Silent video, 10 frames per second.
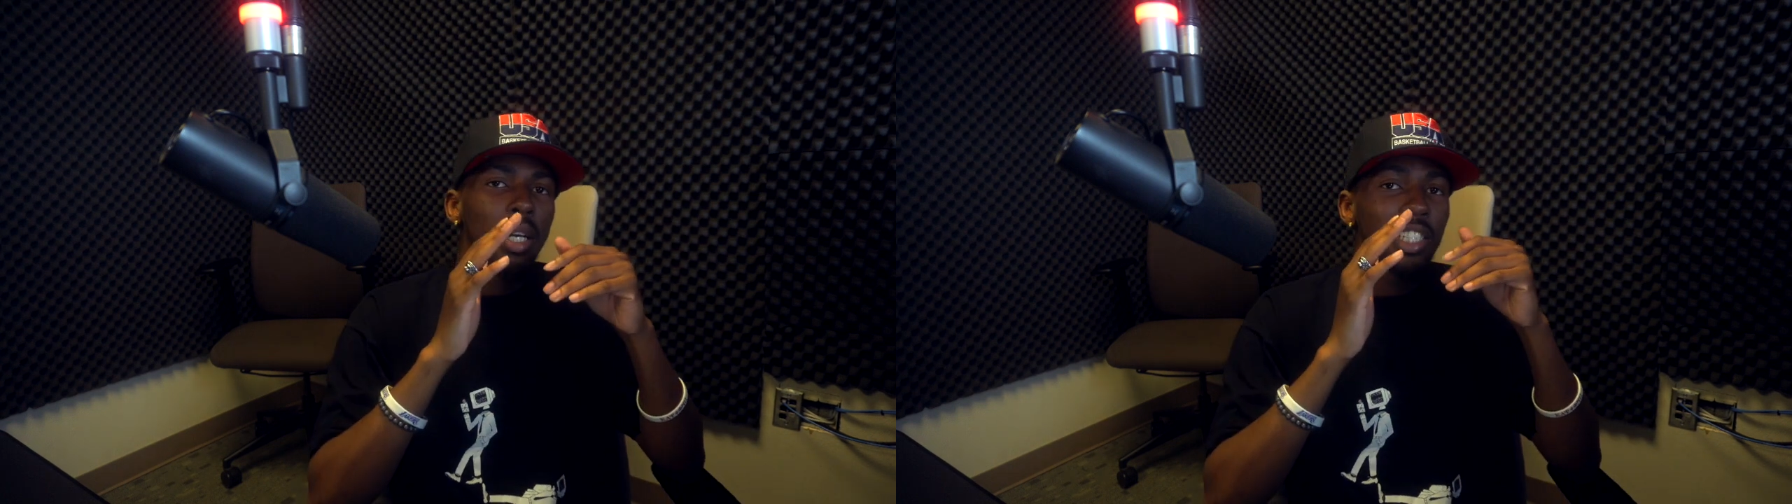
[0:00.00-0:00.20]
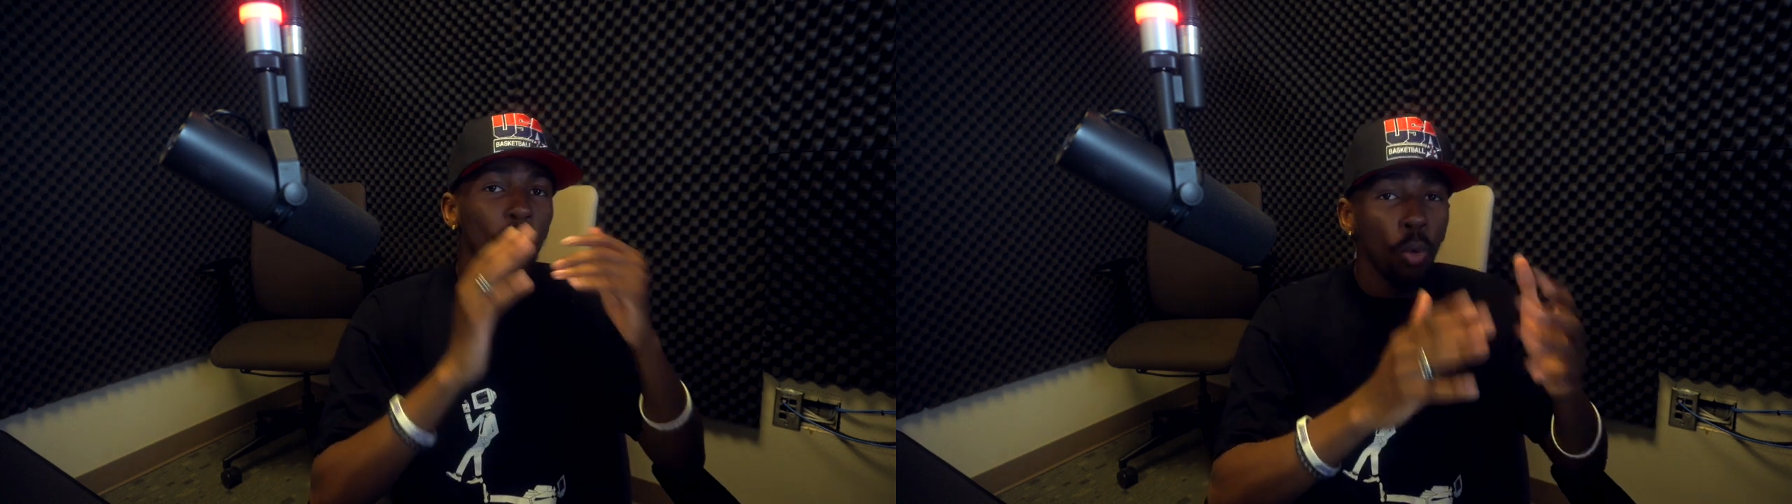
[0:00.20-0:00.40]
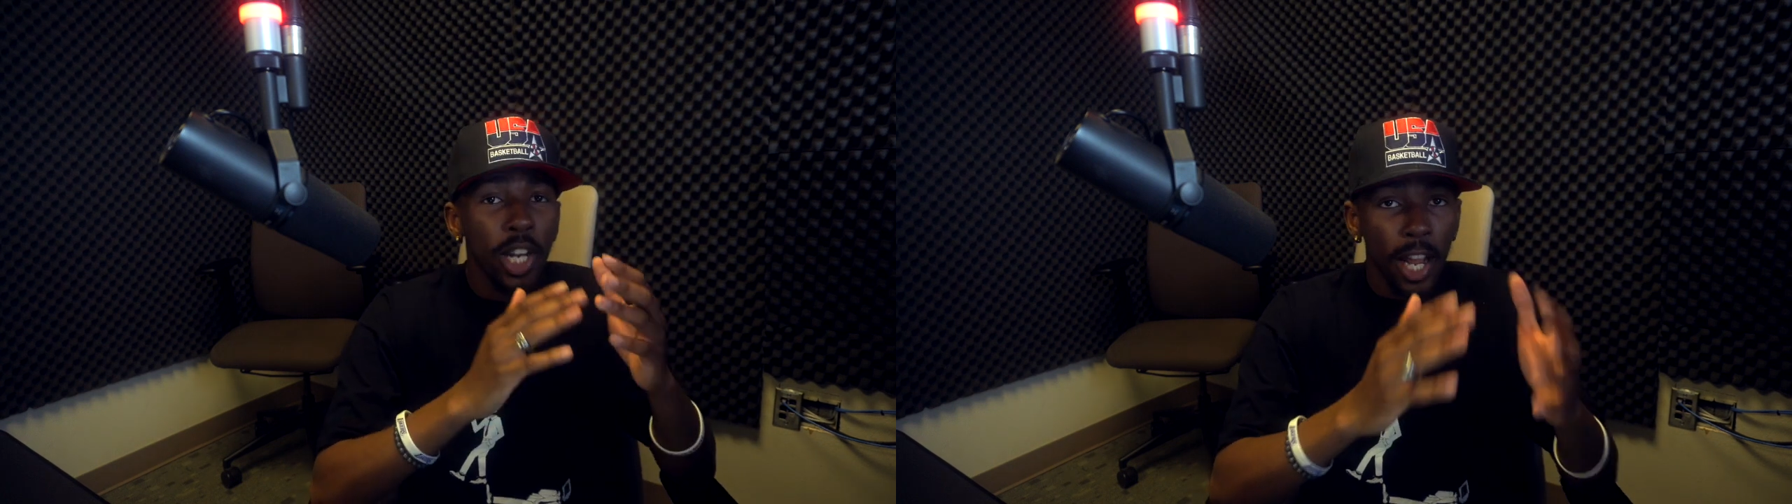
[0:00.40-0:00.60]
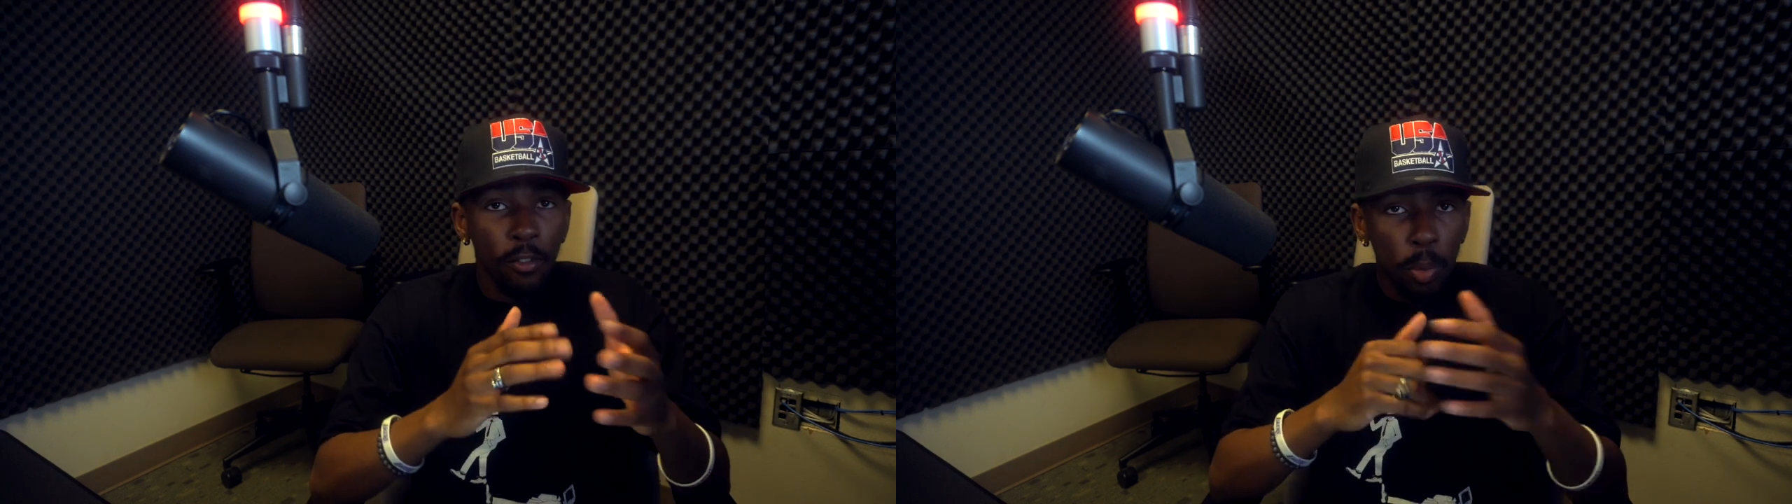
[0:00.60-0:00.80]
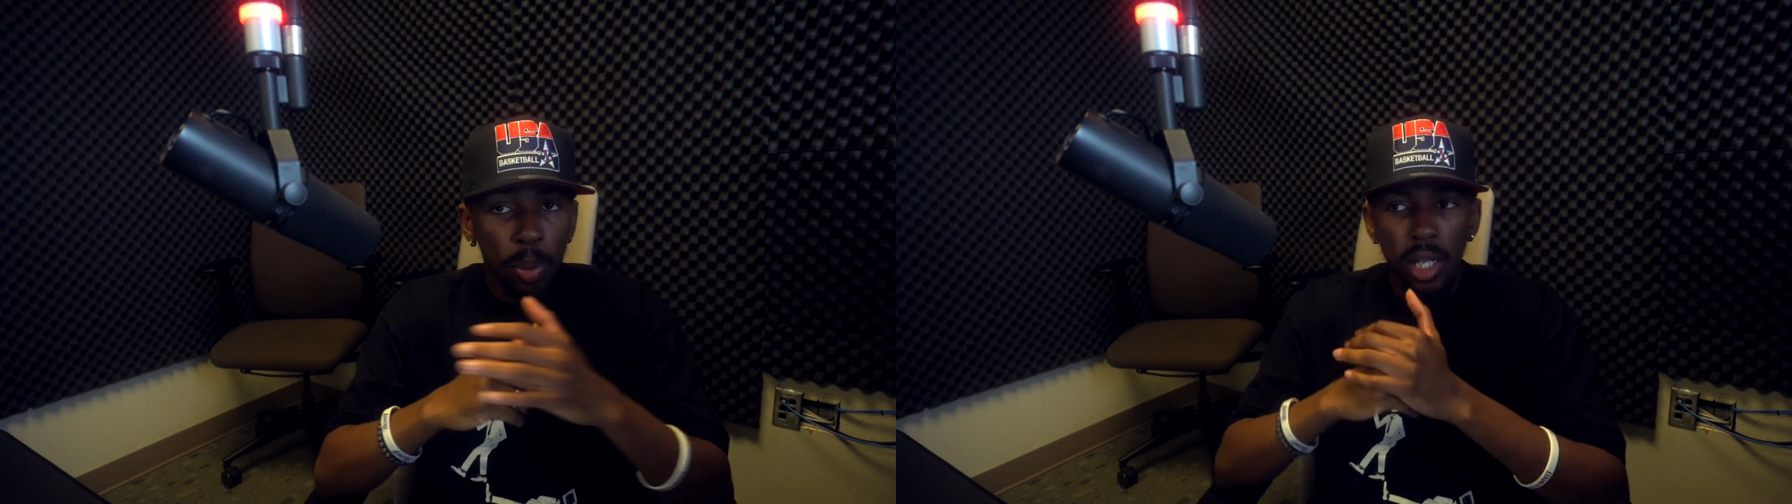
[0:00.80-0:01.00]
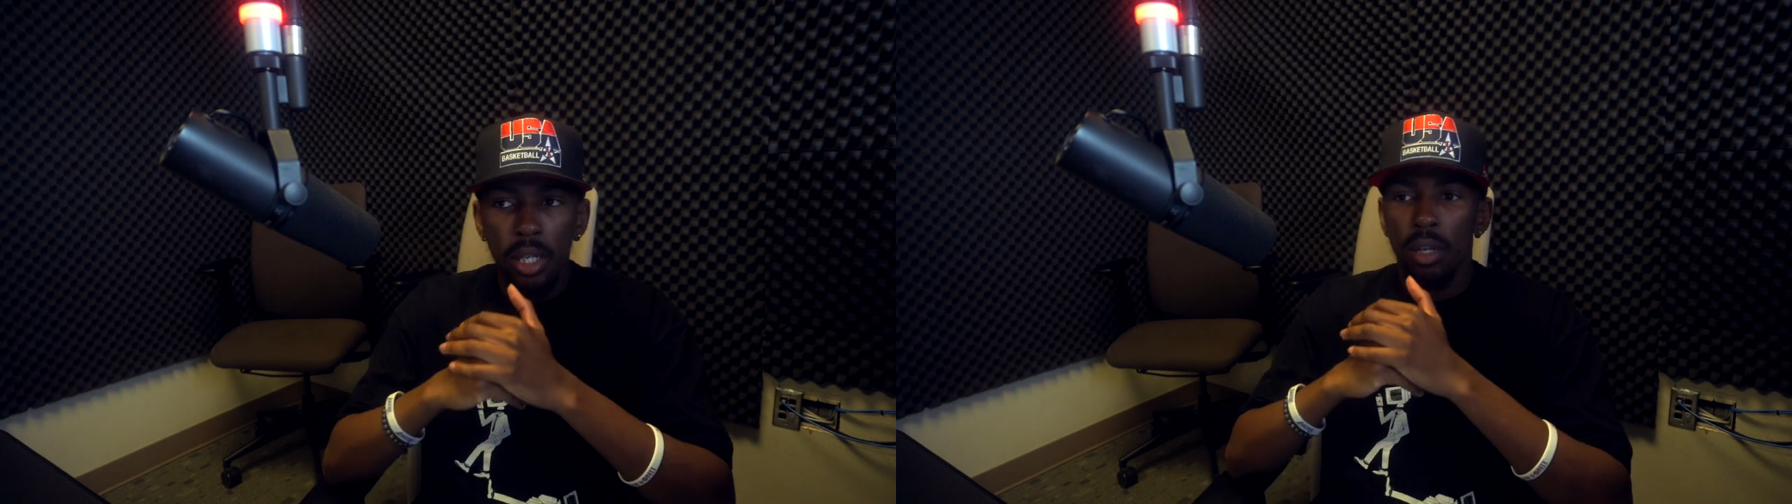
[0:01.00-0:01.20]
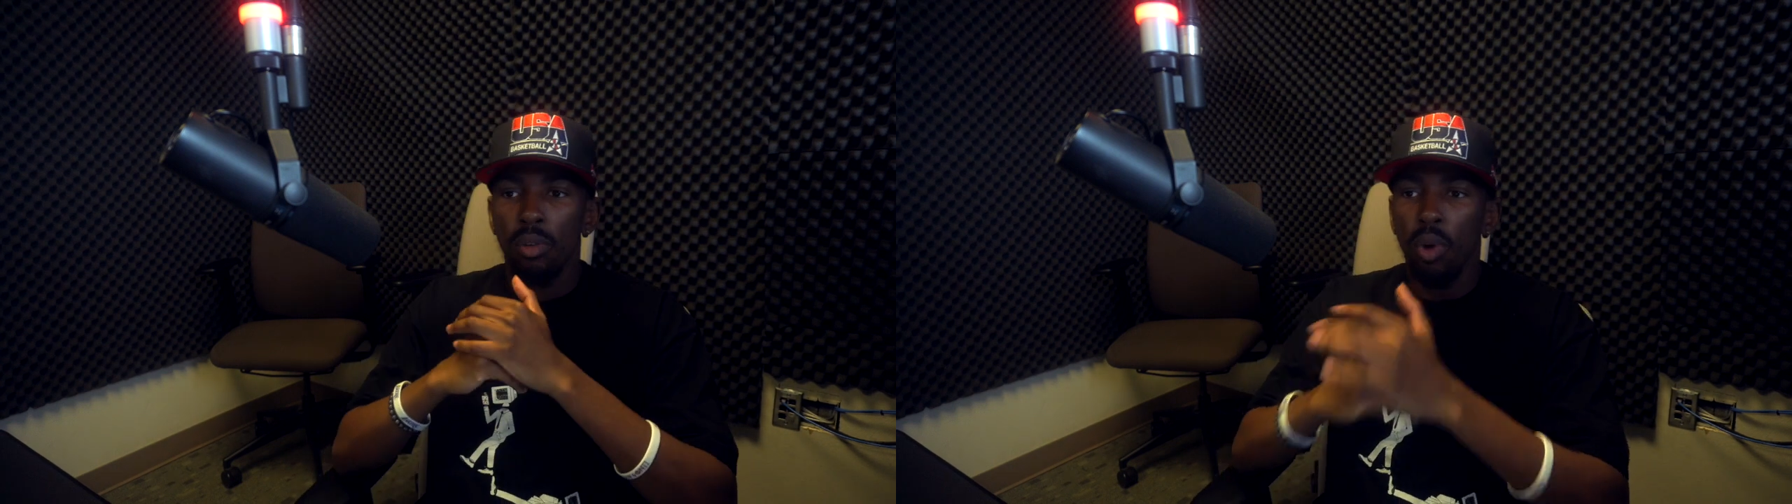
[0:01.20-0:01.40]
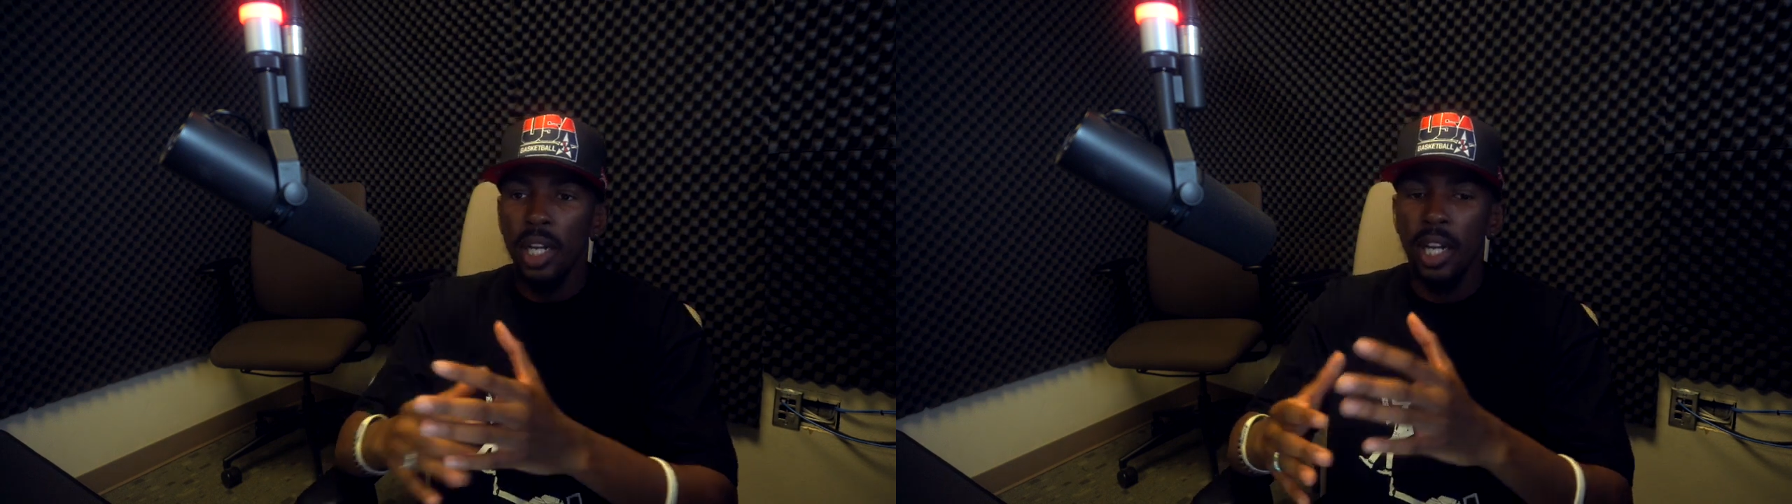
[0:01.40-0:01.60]
to win MVP
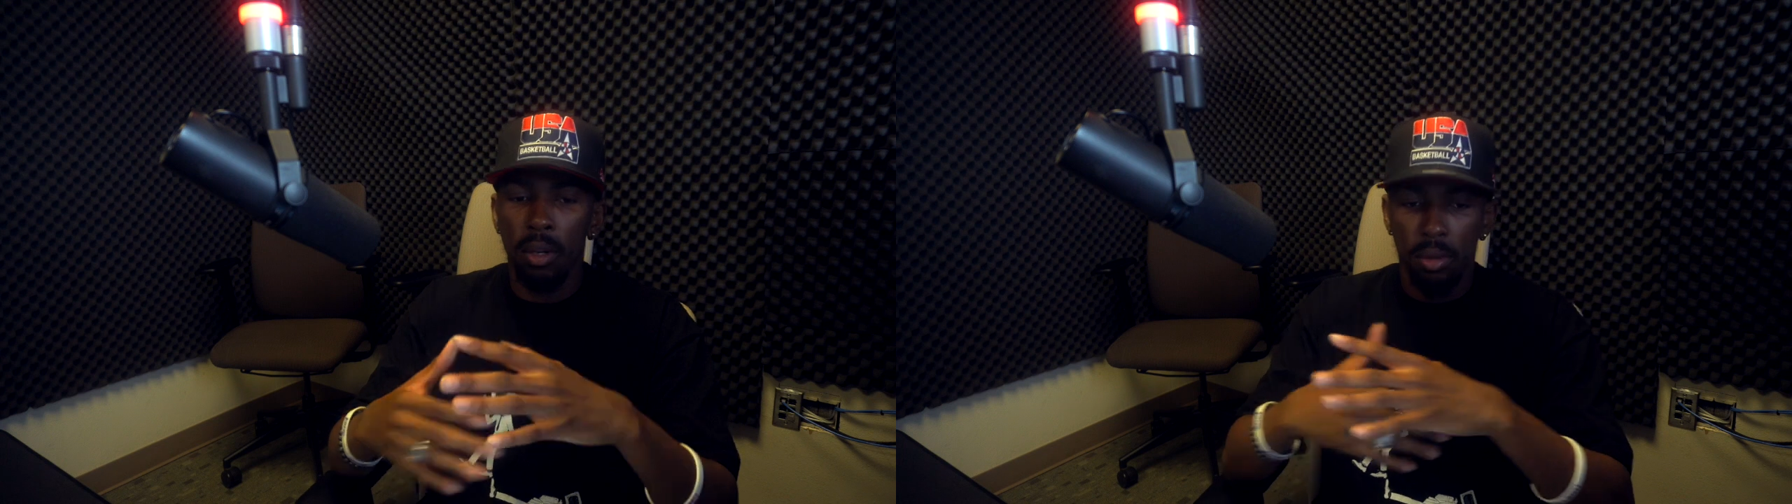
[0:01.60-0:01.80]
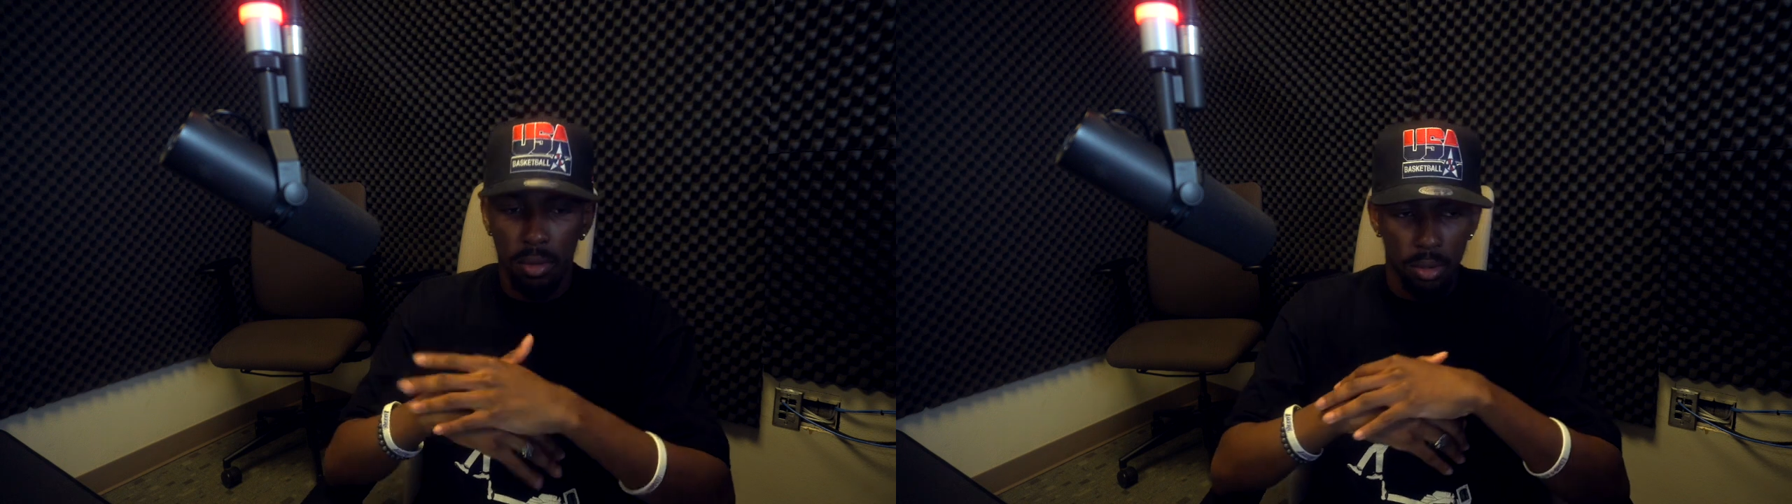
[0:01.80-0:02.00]
right now?